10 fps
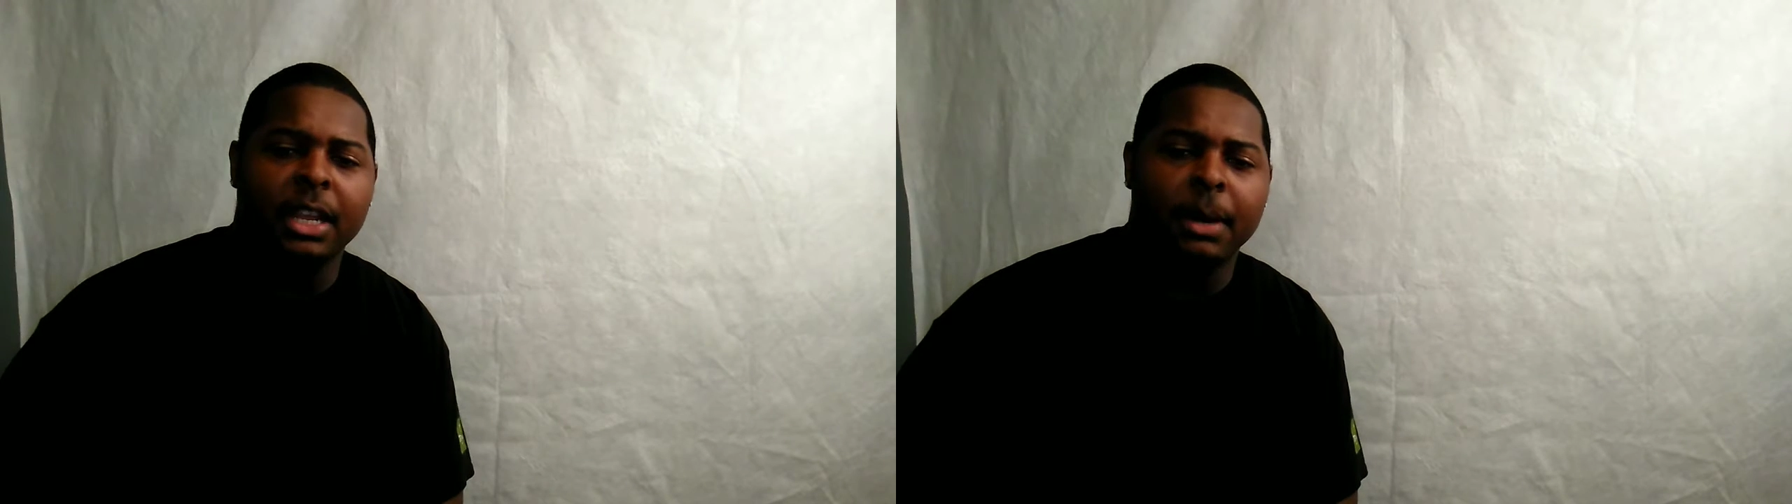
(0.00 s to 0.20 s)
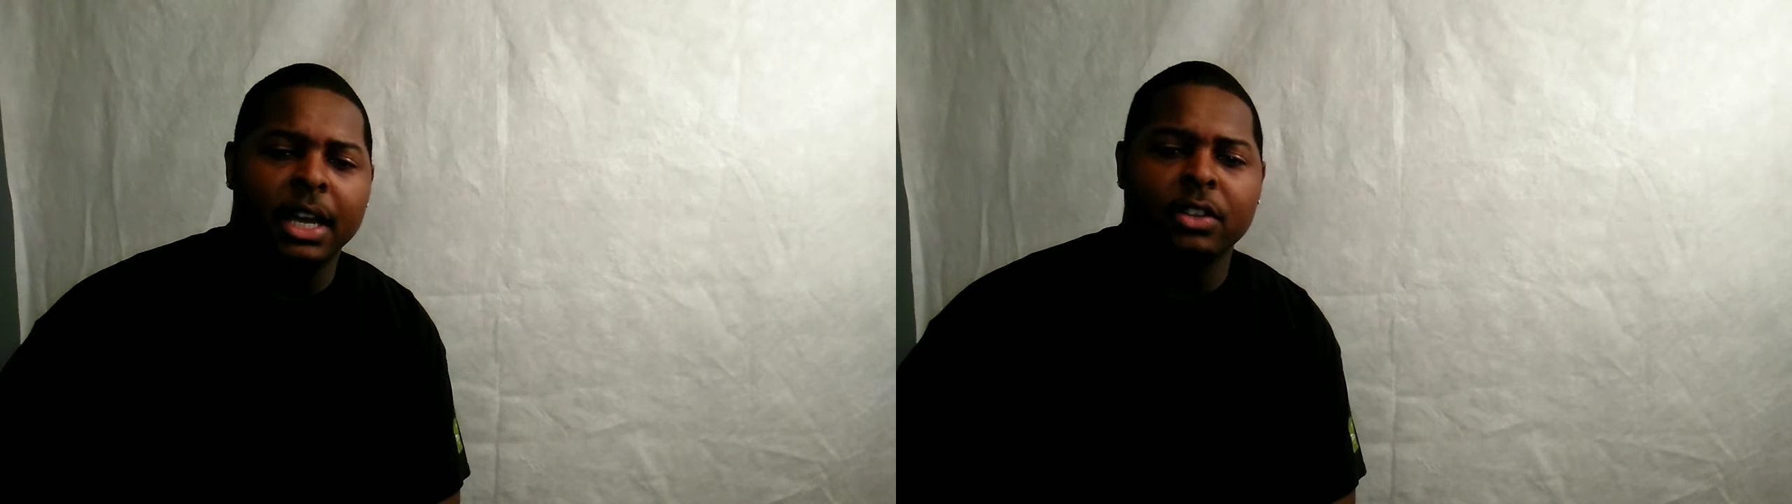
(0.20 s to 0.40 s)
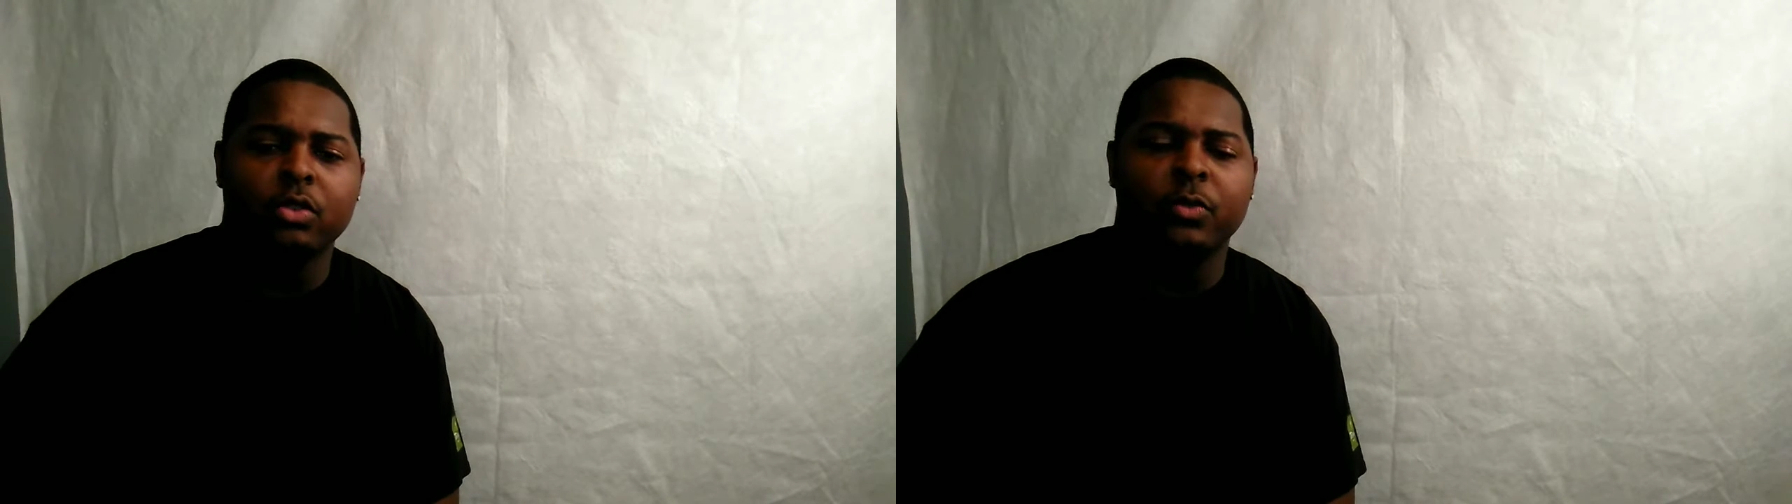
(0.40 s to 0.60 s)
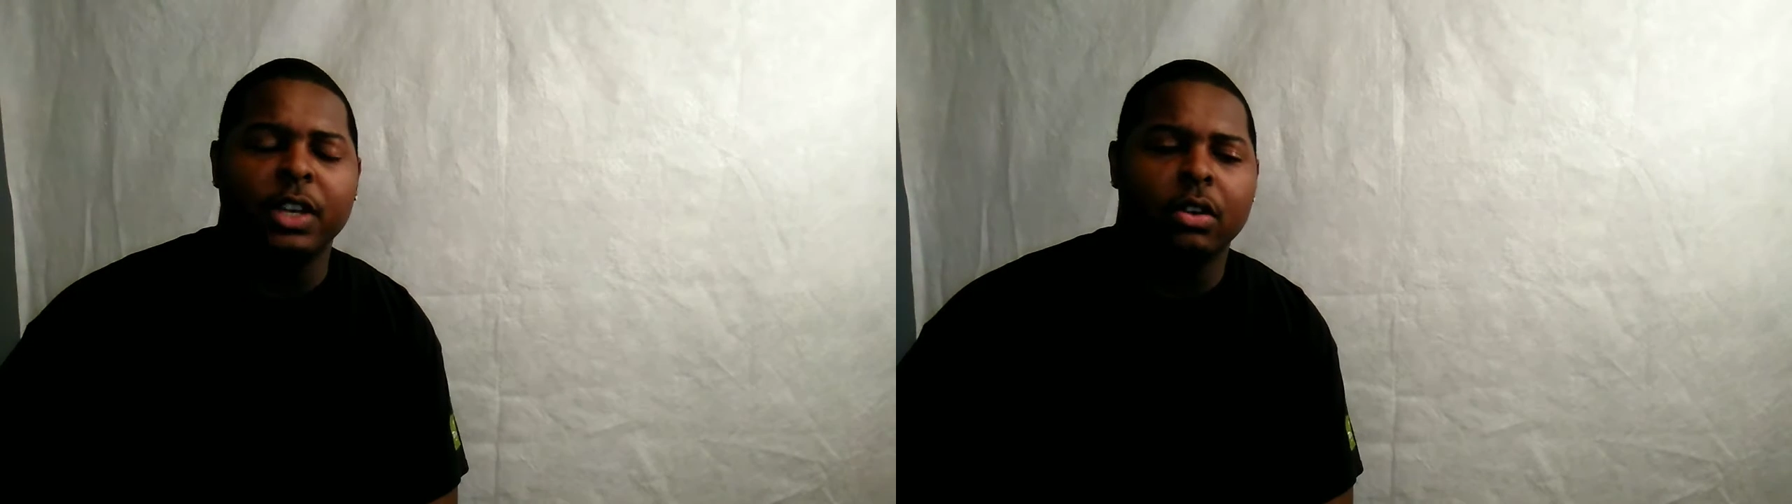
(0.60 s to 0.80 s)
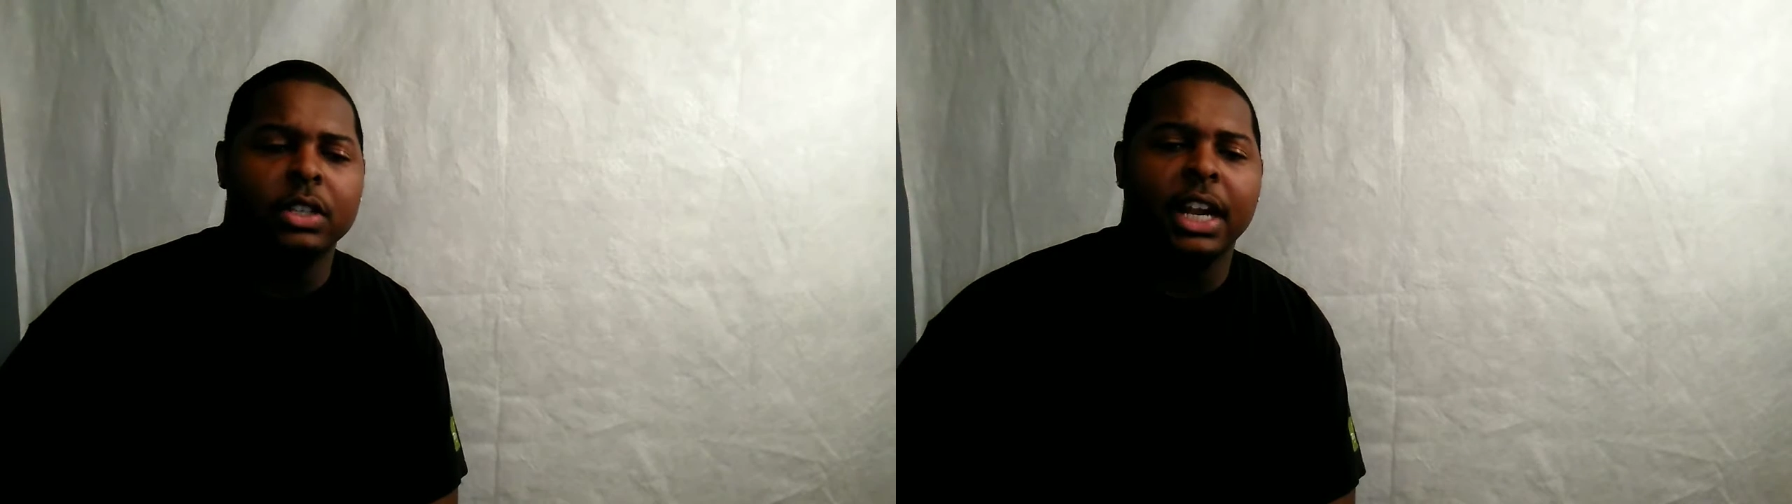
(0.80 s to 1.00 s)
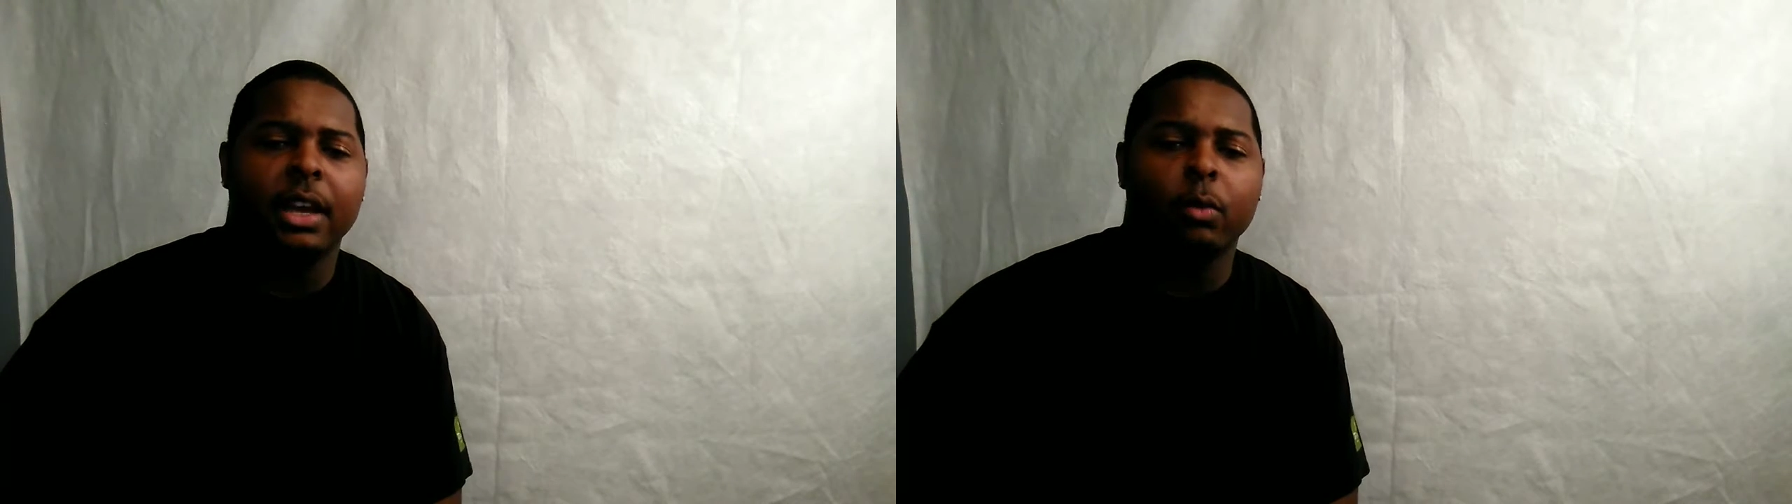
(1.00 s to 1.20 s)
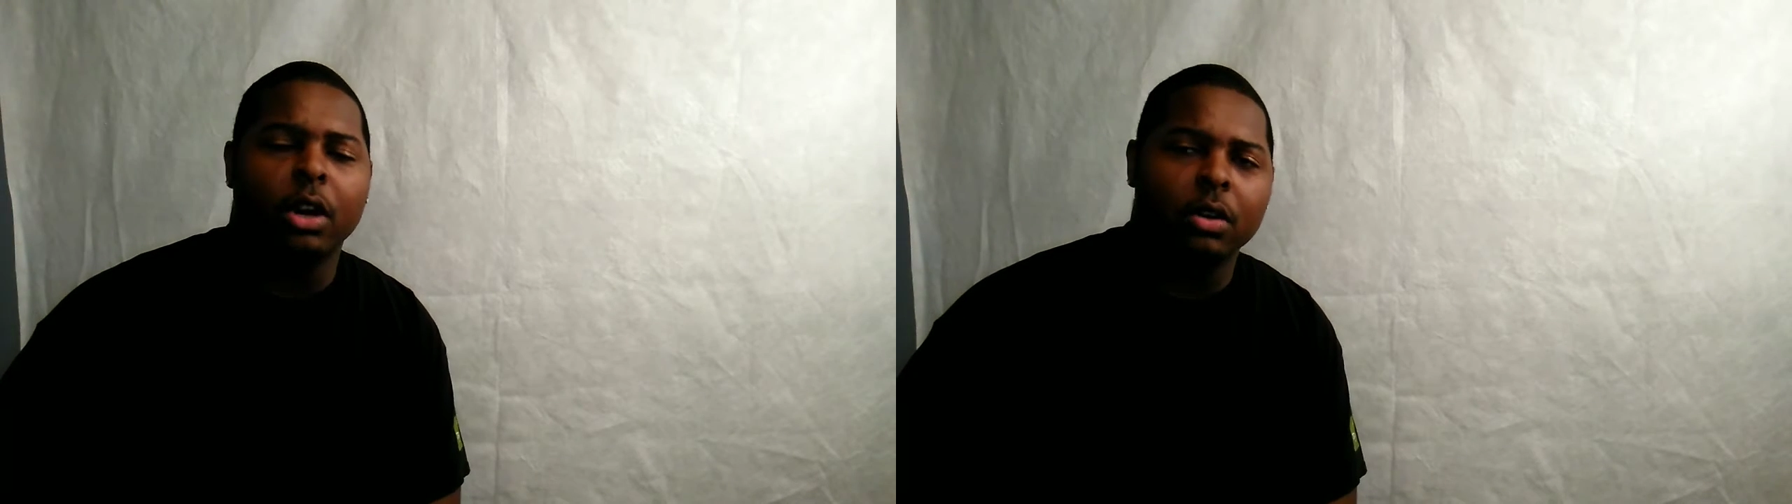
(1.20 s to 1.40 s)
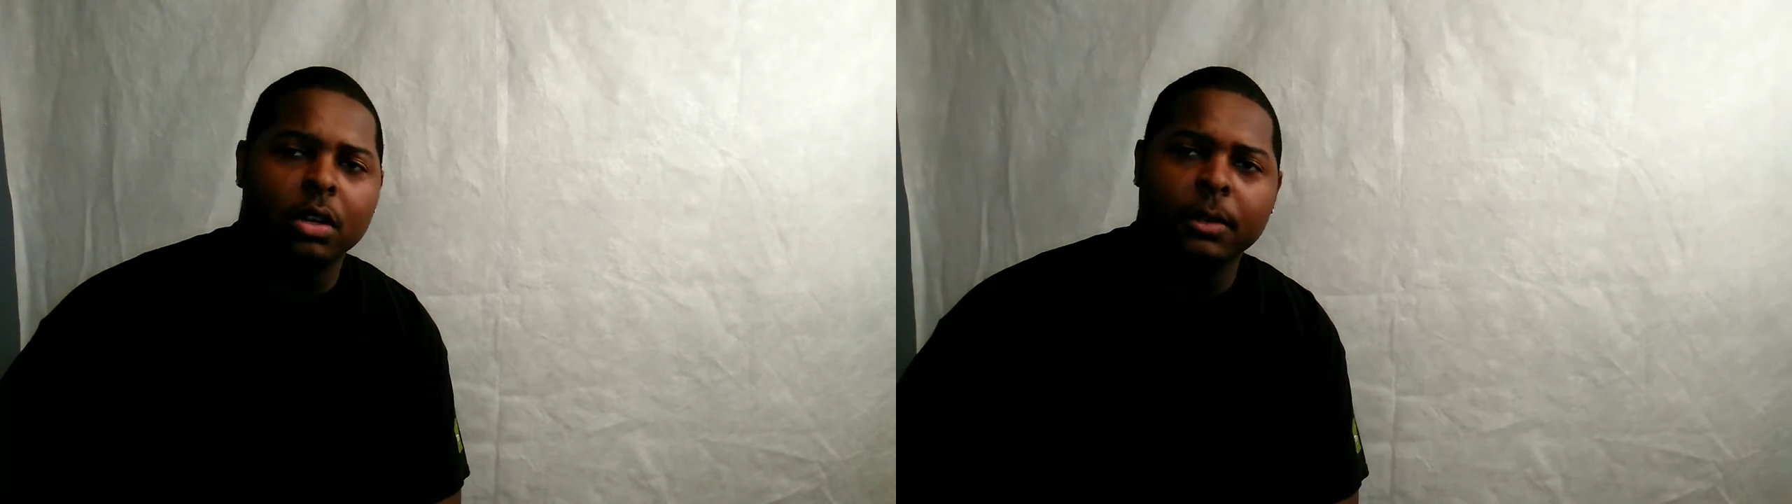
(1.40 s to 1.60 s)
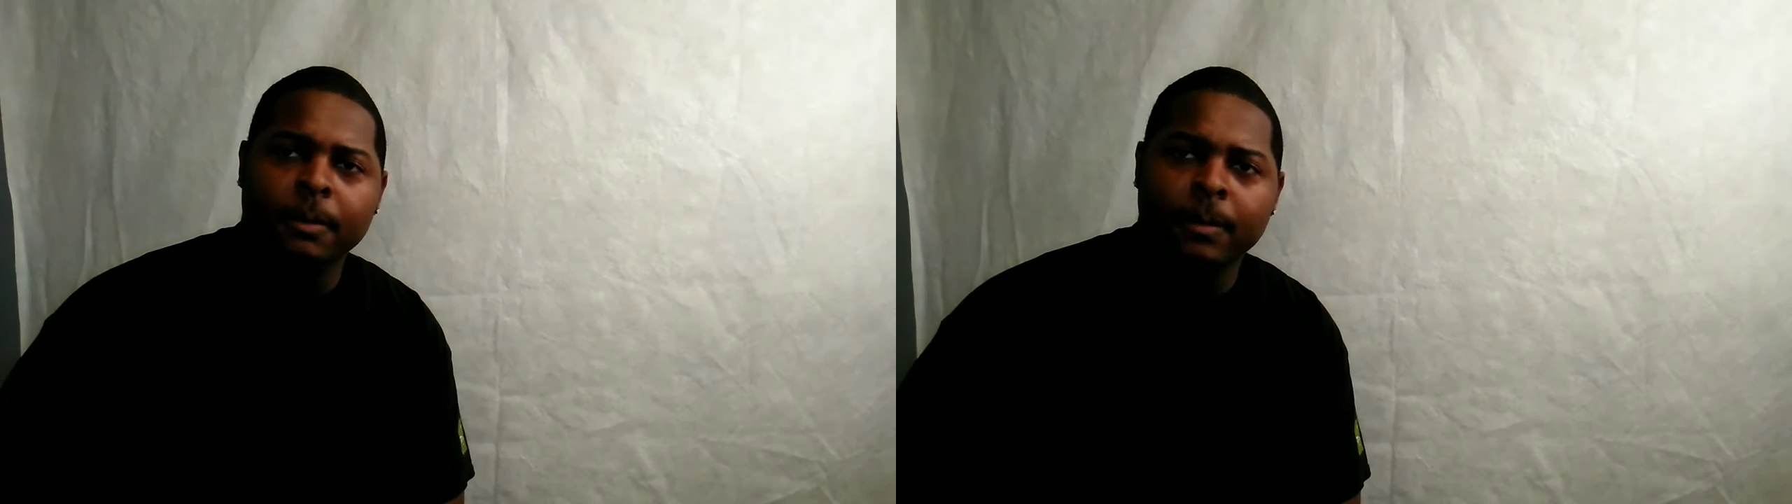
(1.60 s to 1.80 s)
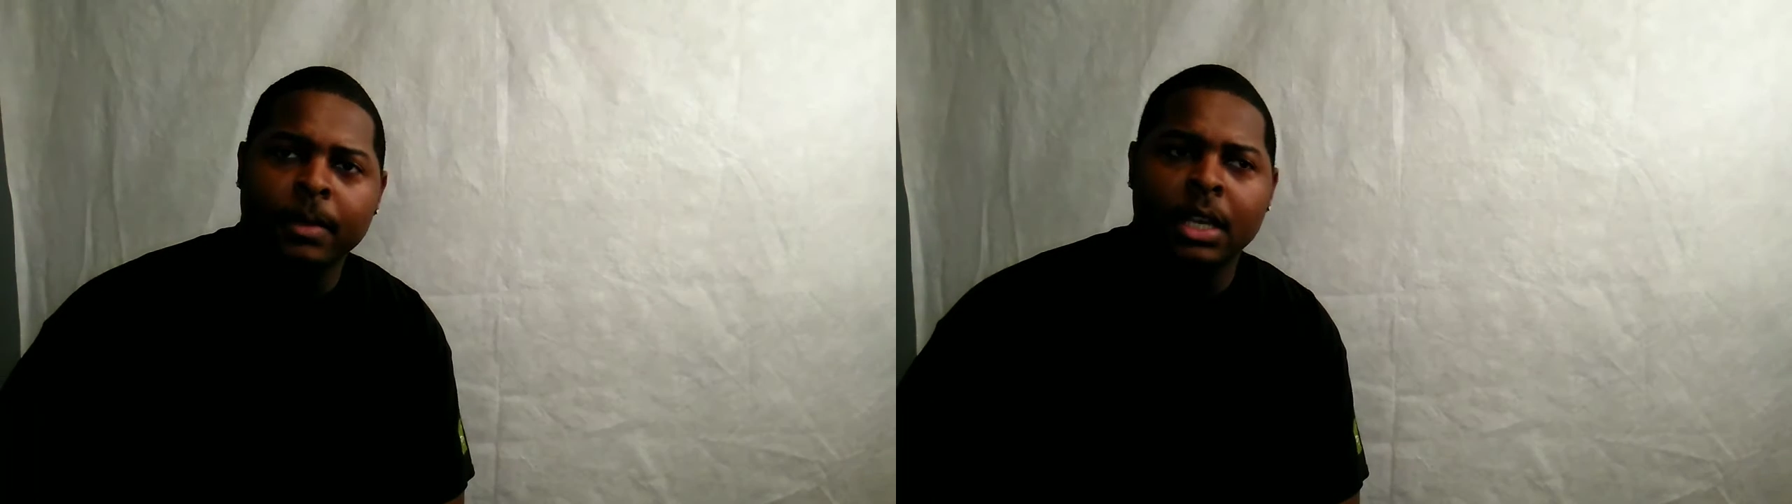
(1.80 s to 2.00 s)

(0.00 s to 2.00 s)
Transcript: Anybody whose vehicle that I work on,